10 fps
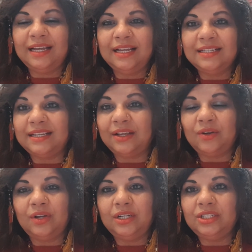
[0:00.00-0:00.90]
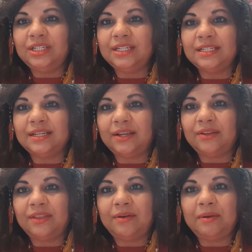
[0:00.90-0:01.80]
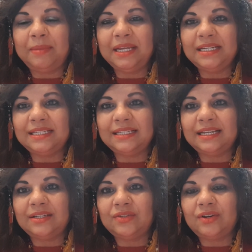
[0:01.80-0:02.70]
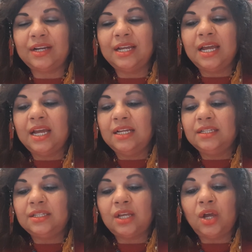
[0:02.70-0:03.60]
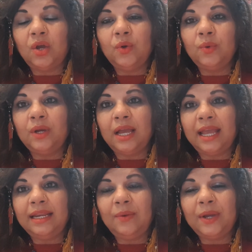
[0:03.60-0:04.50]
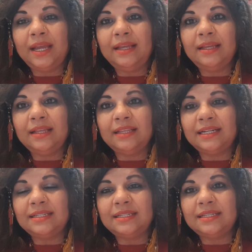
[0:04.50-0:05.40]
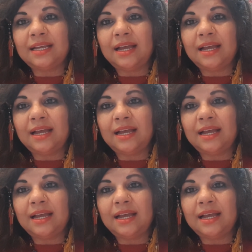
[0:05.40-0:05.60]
psychology and psychotherapy, etc. So anyway, that's